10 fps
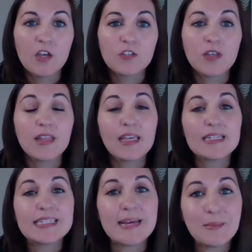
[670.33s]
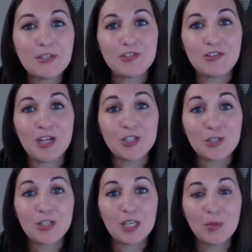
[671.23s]
so that they can demonstrate
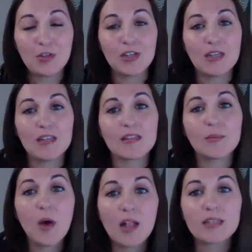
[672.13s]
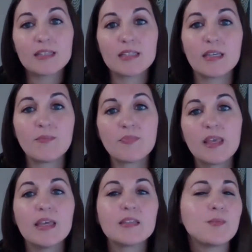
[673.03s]
to the community that the policy
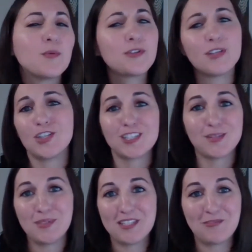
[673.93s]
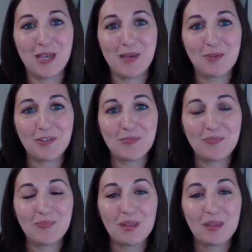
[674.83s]
is more than just a piece of paper,